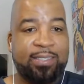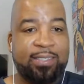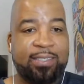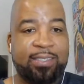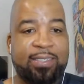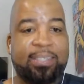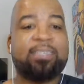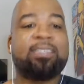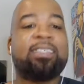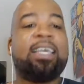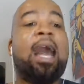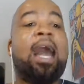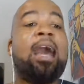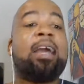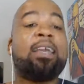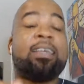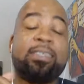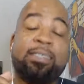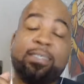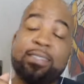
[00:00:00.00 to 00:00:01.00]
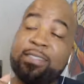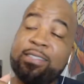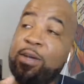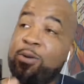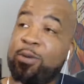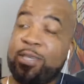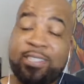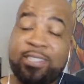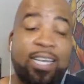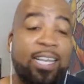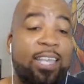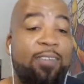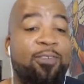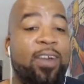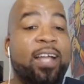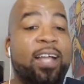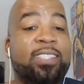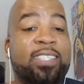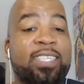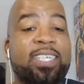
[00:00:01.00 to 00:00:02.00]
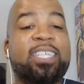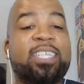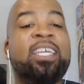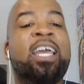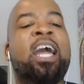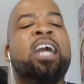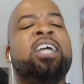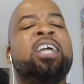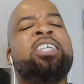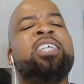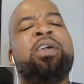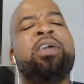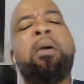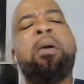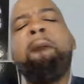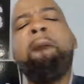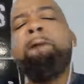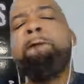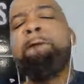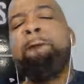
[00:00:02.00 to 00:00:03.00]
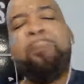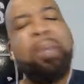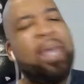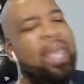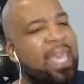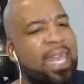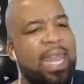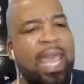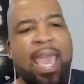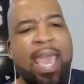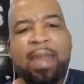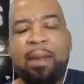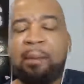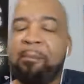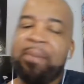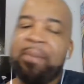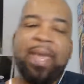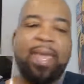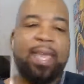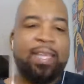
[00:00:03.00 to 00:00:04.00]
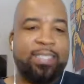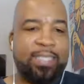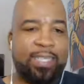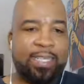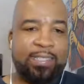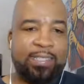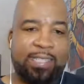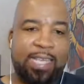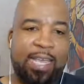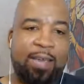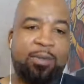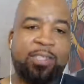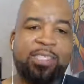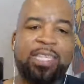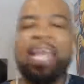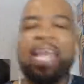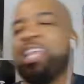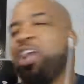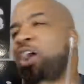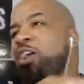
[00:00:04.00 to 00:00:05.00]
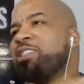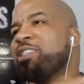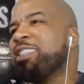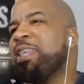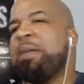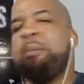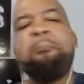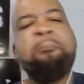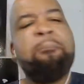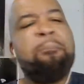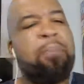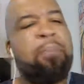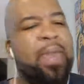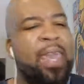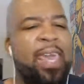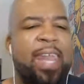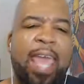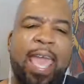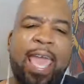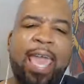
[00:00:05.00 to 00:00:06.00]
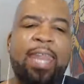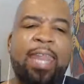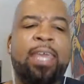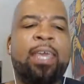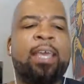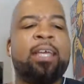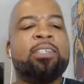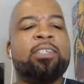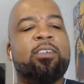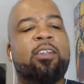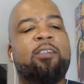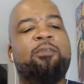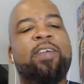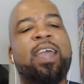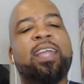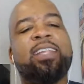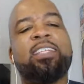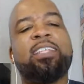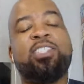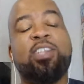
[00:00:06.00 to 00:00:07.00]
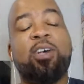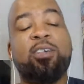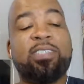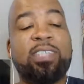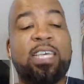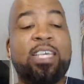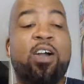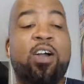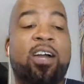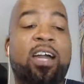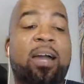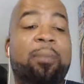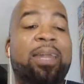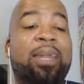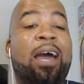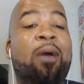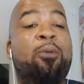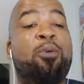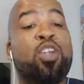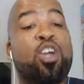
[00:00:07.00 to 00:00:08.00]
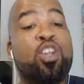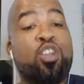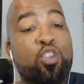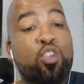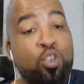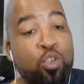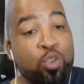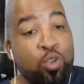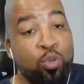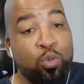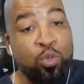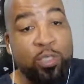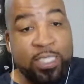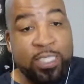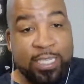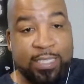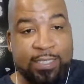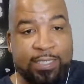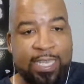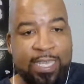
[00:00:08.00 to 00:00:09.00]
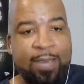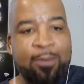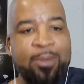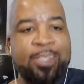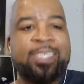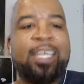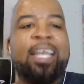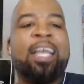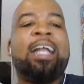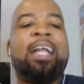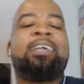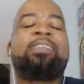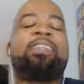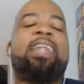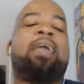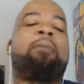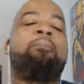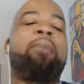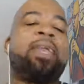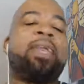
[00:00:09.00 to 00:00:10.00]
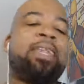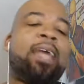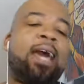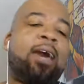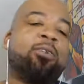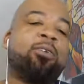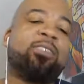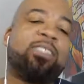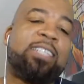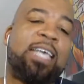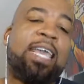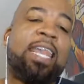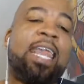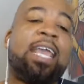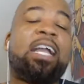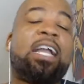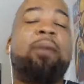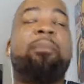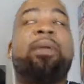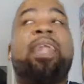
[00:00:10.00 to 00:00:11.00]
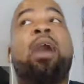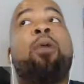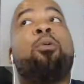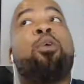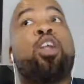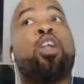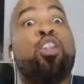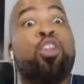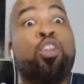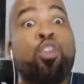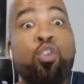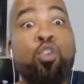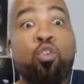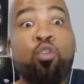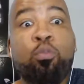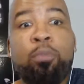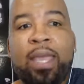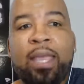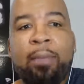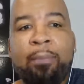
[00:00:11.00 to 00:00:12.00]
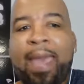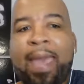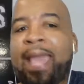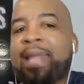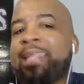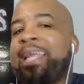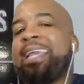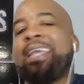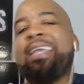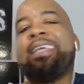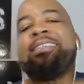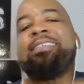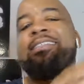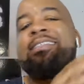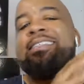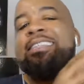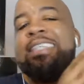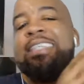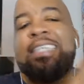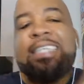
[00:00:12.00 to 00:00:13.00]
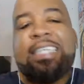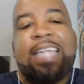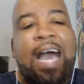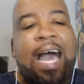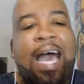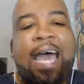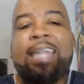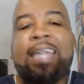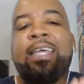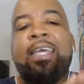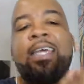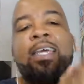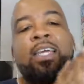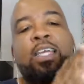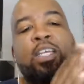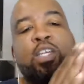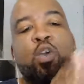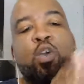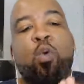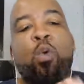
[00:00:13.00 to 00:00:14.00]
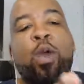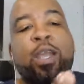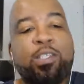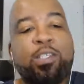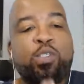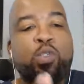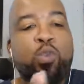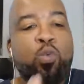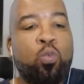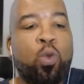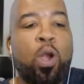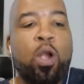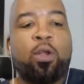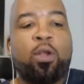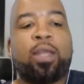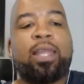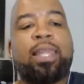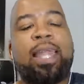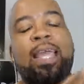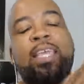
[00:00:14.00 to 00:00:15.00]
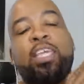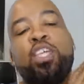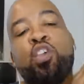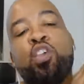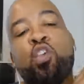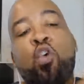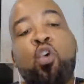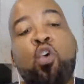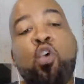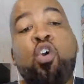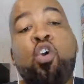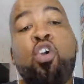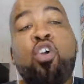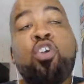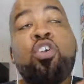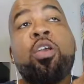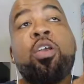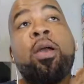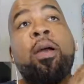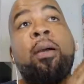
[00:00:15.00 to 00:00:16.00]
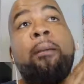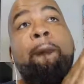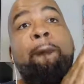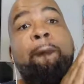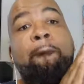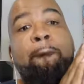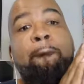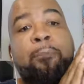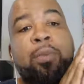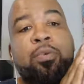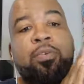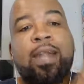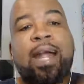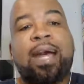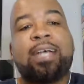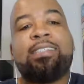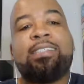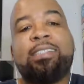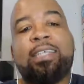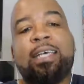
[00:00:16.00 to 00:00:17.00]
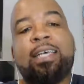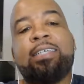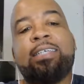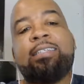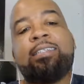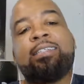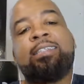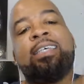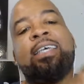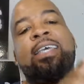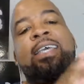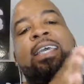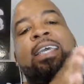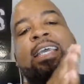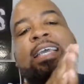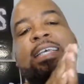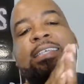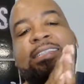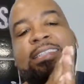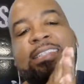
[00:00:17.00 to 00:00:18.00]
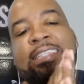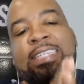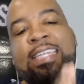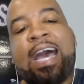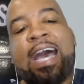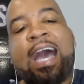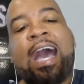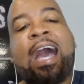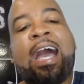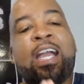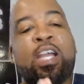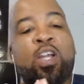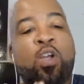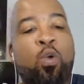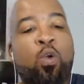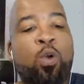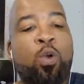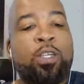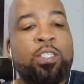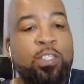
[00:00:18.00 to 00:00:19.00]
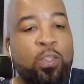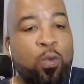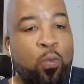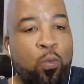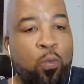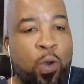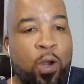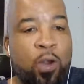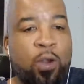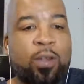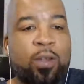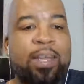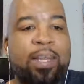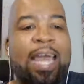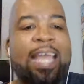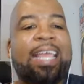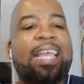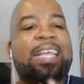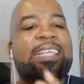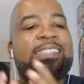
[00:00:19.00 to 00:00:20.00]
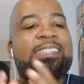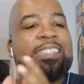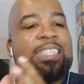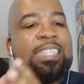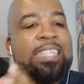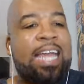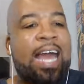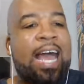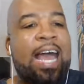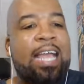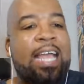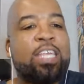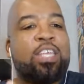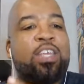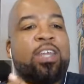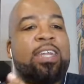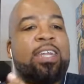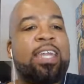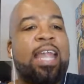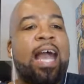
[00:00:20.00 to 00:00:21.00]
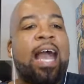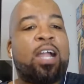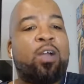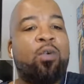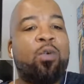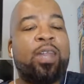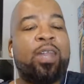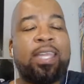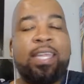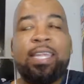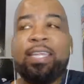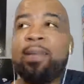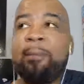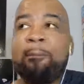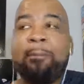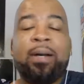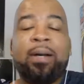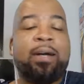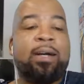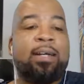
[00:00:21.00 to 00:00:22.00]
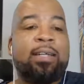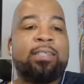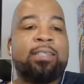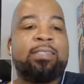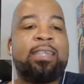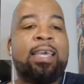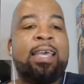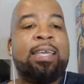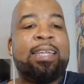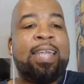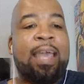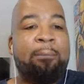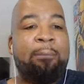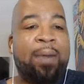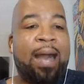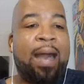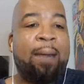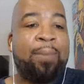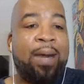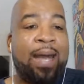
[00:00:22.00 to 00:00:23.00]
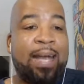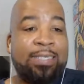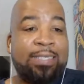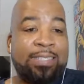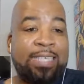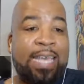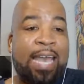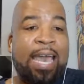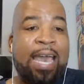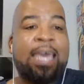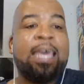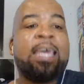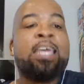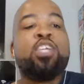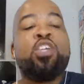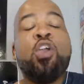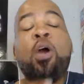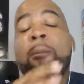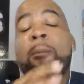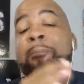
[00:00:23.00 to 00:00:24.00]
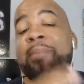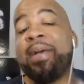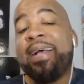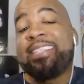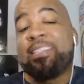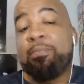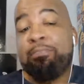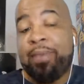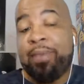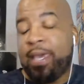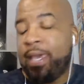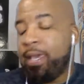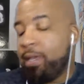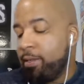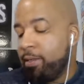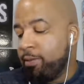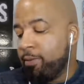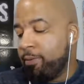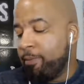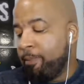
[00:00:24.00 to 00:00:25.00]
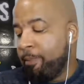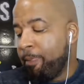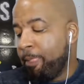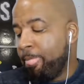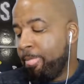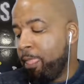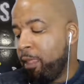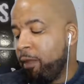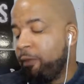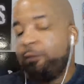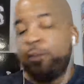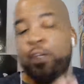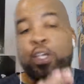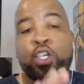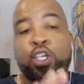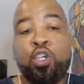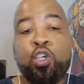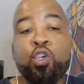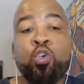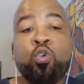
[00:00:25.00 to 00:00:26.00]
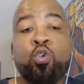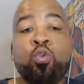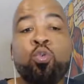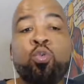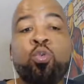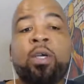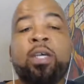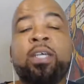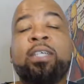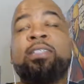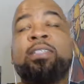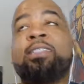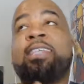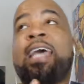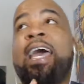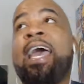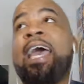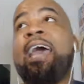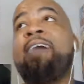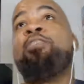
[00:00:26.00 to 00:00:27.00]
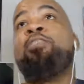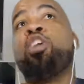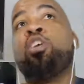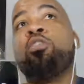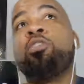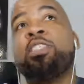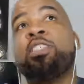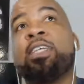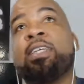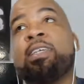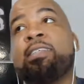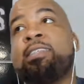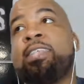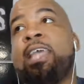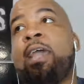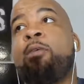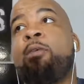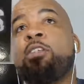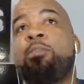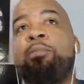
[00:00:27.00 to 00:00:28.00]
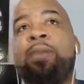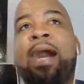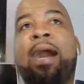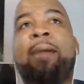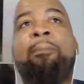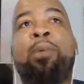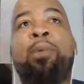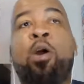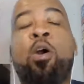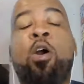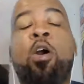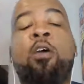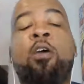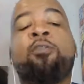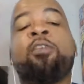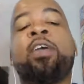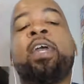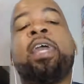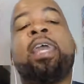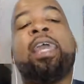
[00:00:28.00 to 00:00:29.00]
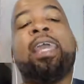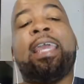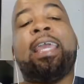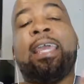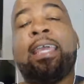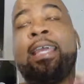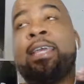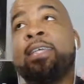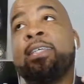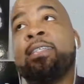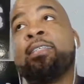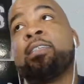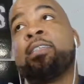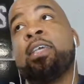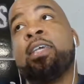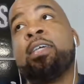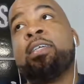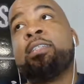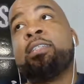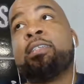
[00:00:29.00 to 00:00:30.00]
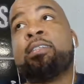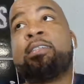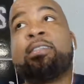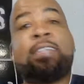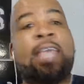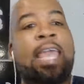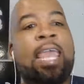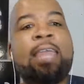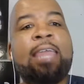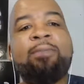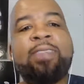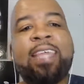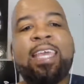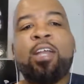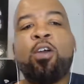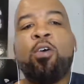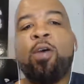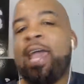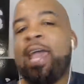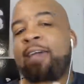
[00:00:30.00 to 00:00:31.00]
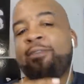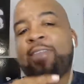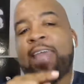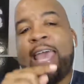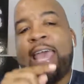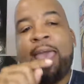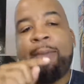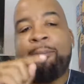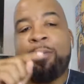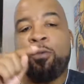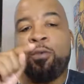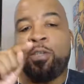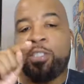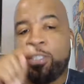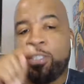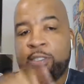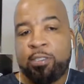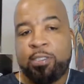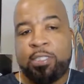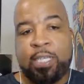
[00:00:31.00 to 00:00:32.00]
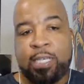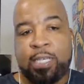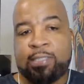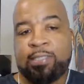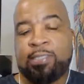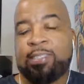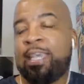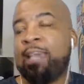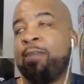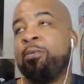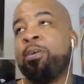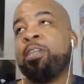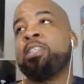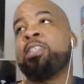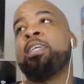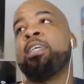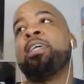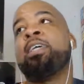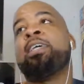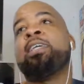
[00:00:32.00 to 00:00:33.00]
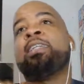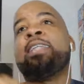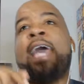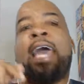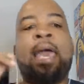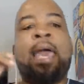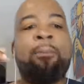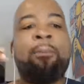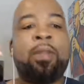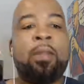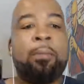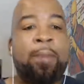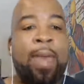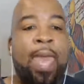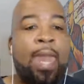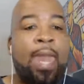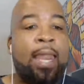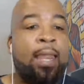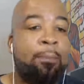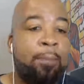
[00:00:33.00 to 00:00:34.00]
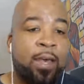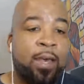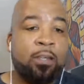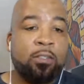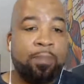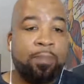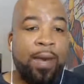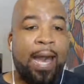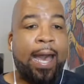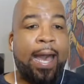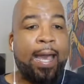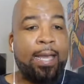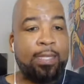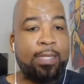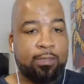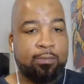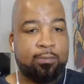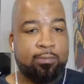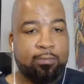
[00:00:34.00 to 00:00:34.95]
Because Kentucky Fried Chicken should have been had a banging chicken sandwich. Like y'all should have been had it. So the fact that y'all say y'all coming out with a new chicken sandwich is like McDonald's saying they coming out with a new Big Mac. Like it's not going to work. Like your process is not going to work. Like it's not, you're not going to get the buzz that Popeyes got. Your best bet for you to have your chicken sandwich pop off is the same thing gonna have to happen with your chicken sandwich that happened to Patti LaBelle's pies.